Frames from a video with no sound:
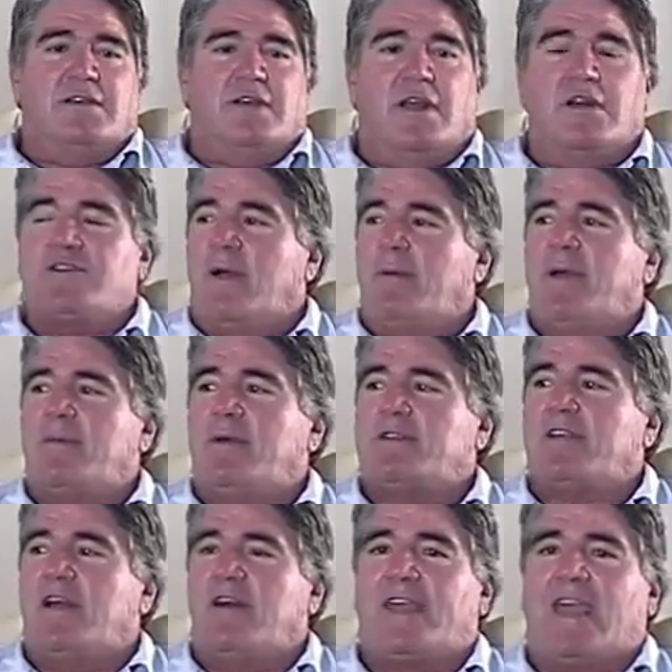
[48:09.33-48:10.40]
You know, so
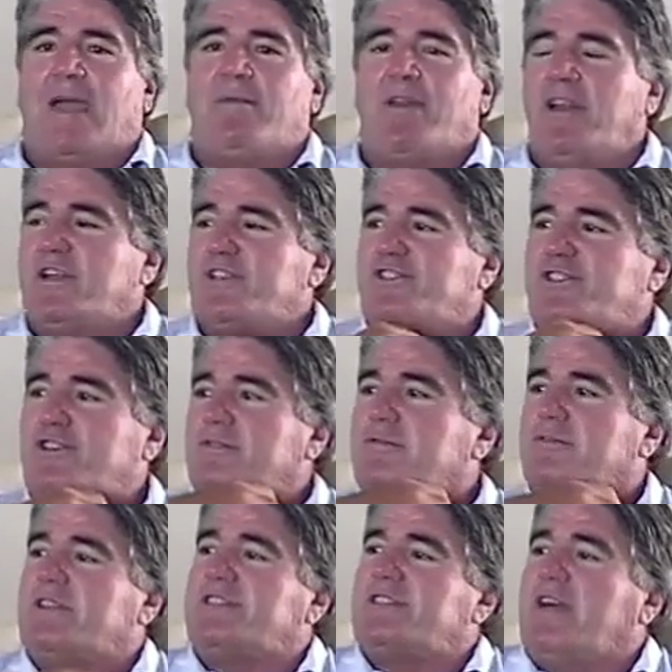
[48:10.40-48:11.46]
I came in a little
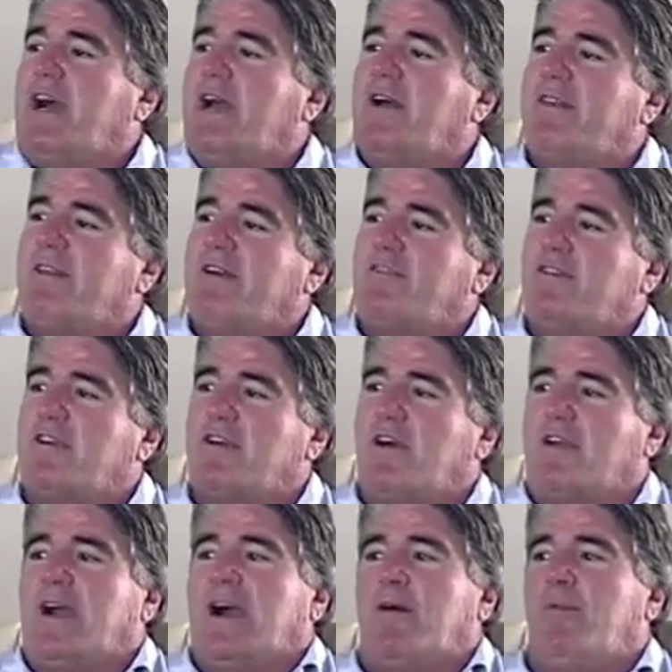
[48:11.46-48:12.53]
suit with a tie on, they've all
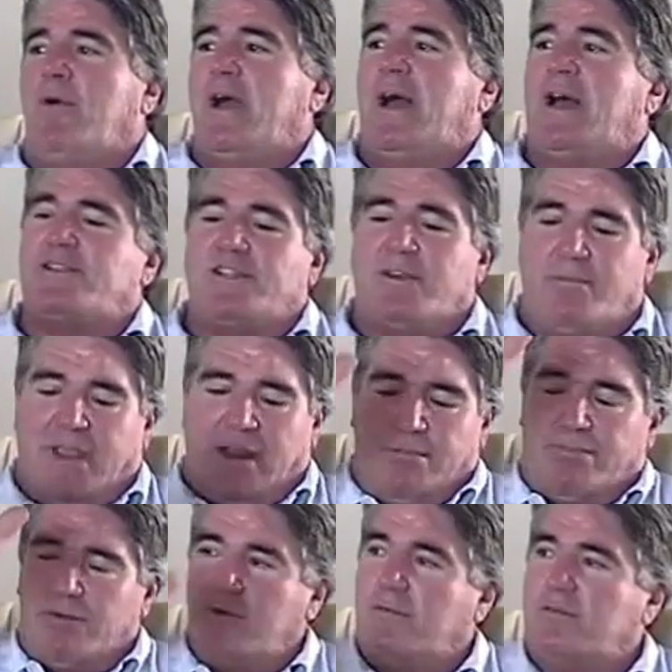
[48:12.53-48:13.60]
got cowboy hats and
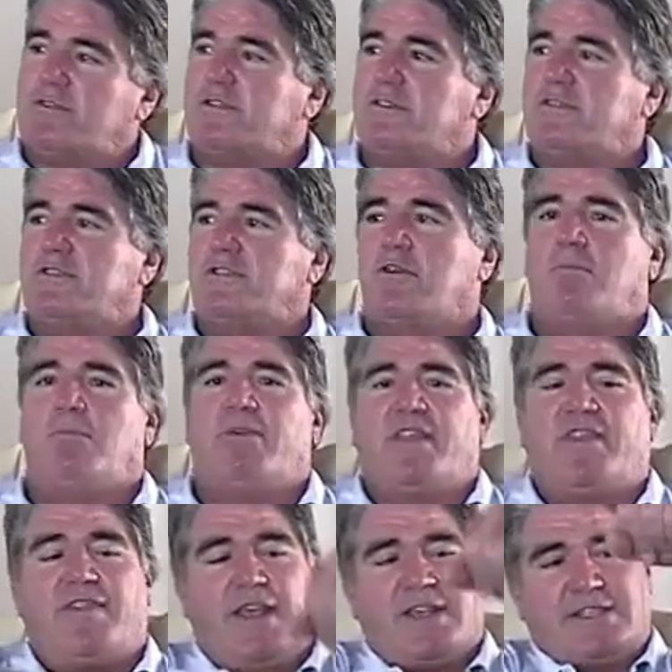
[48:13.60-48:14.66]
big boots and, you know, big
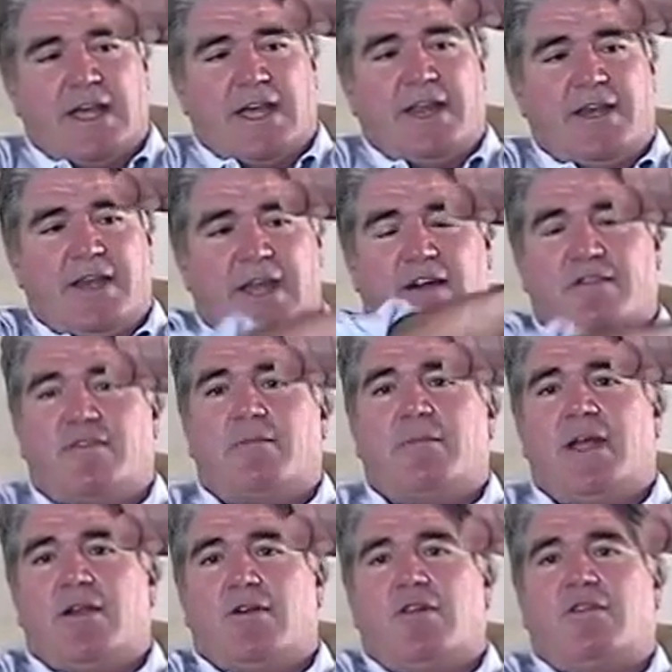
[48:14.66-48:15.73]
things hanging down from
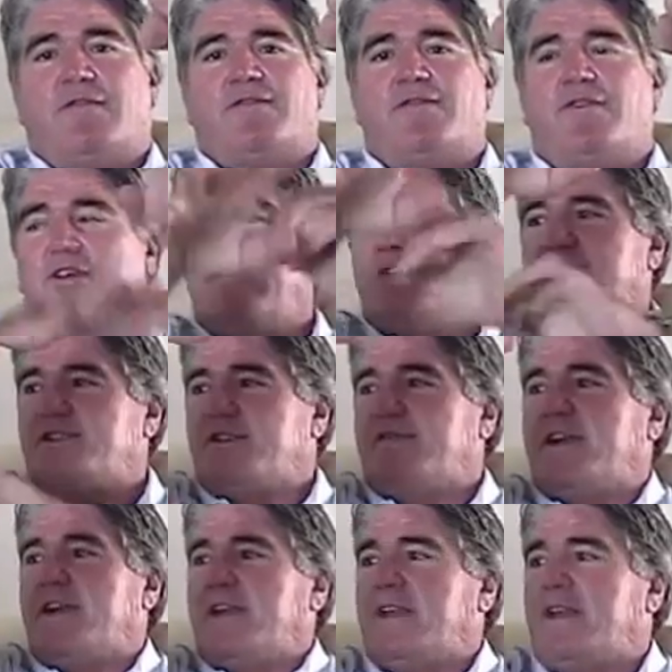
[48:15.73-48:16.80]
here, all furry
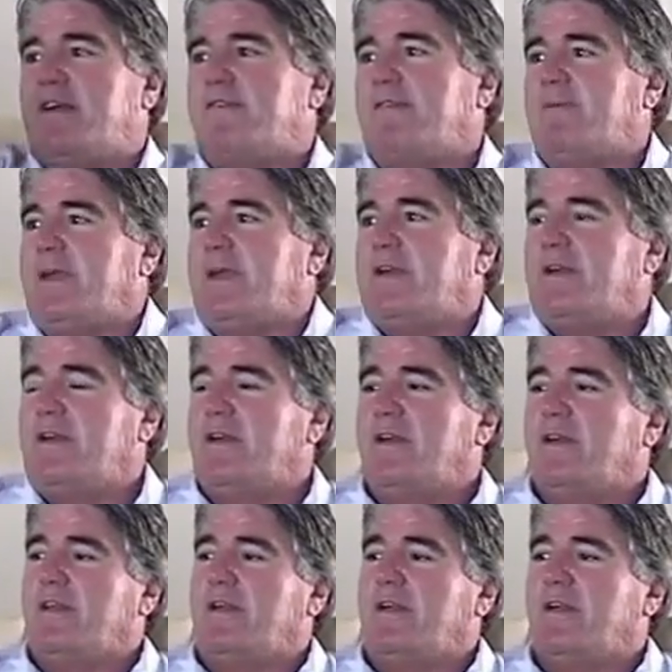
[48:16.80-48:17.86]
stuff hanging down from here,
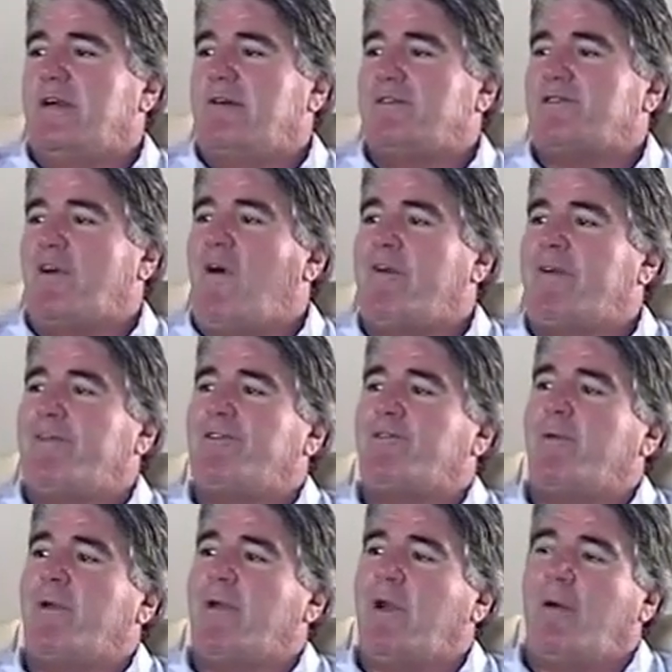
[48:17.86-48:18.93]
you know, and talking,
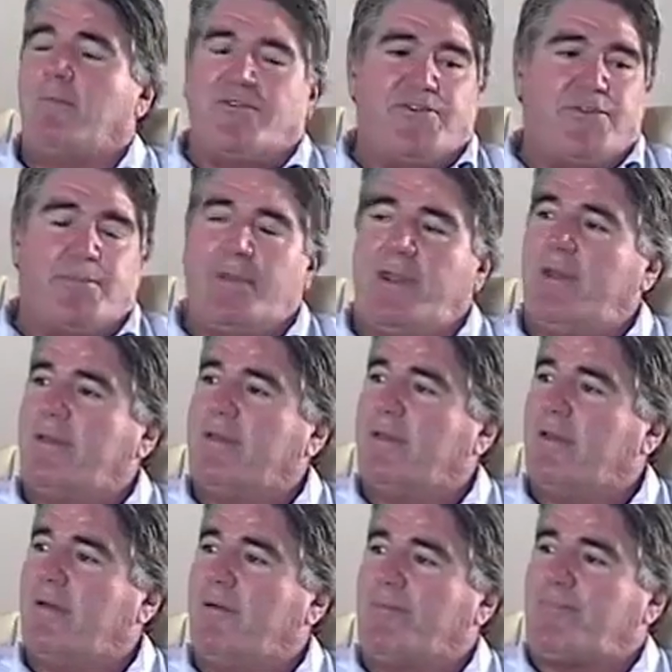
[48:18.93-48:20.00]
chewing gum and spitting, you
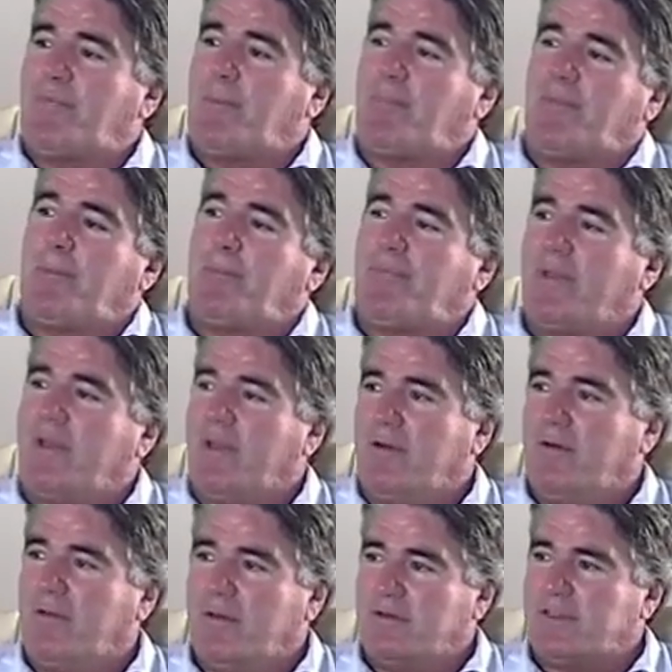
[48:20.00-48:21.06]
know,
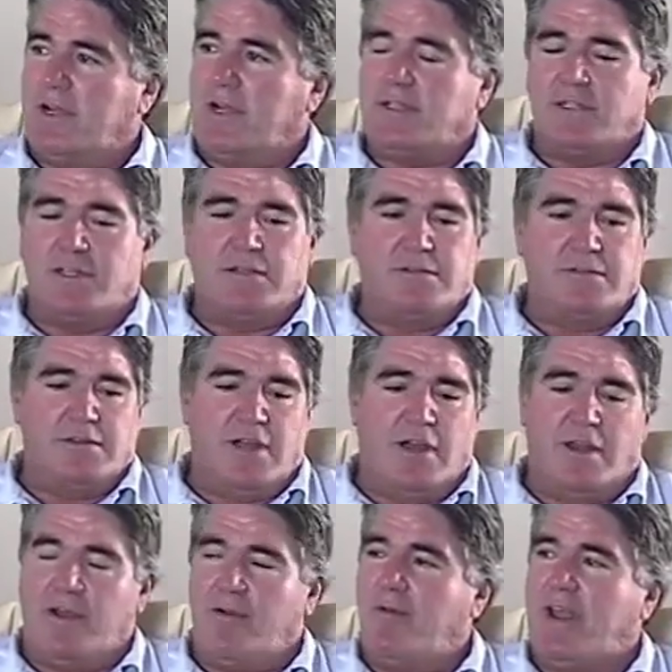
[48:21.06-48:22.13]
all those guys, you know,
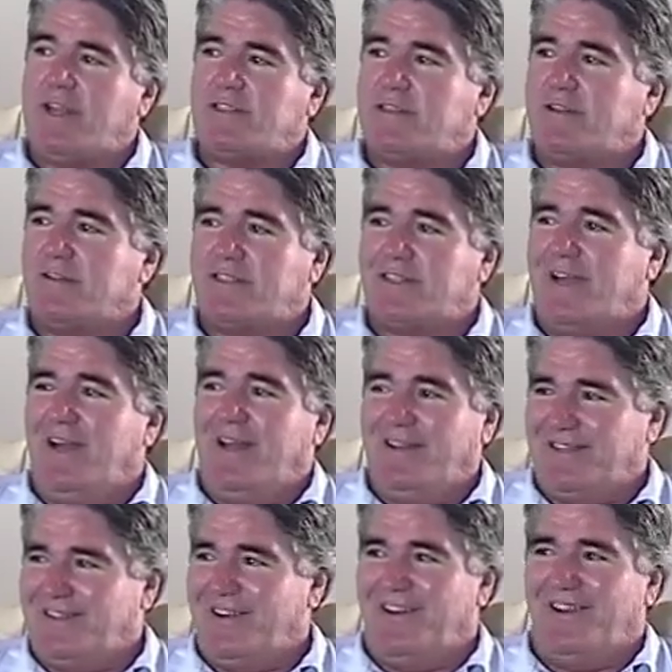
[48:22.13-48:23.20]
Harley Race and those
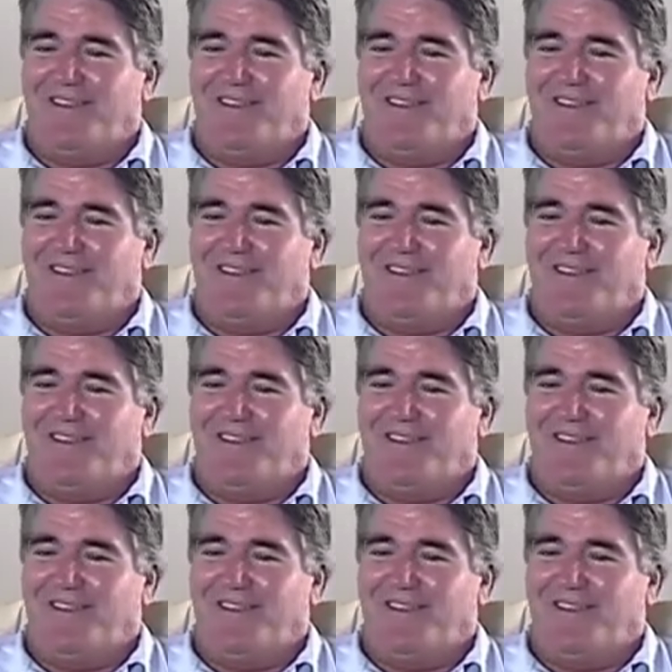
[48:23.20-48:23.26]
guys.